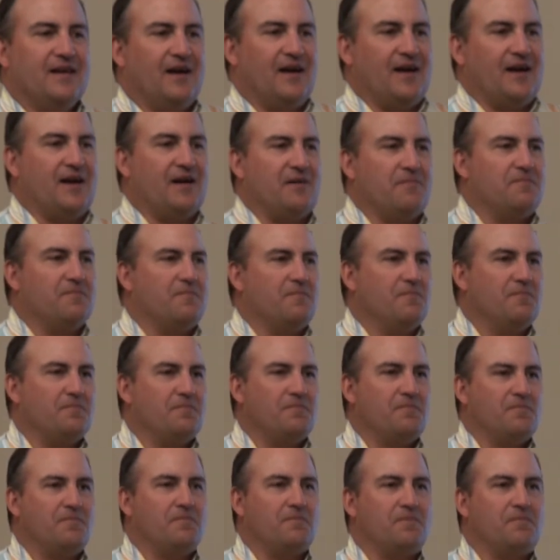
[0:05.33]
But
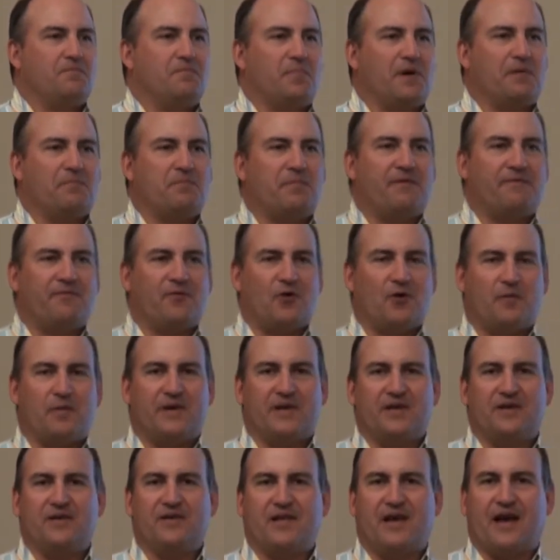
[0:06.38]
before we
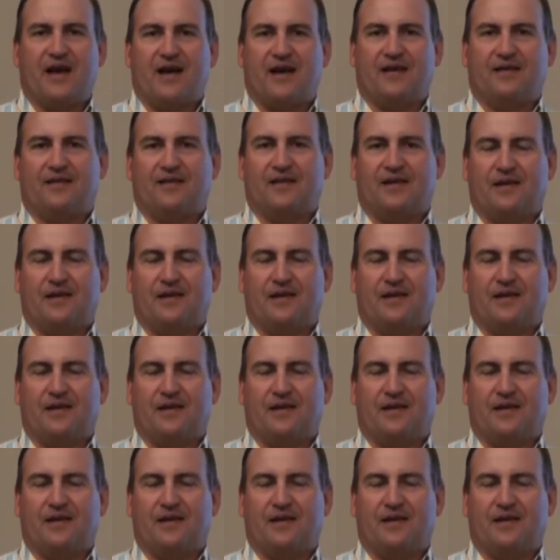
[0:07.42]
do that,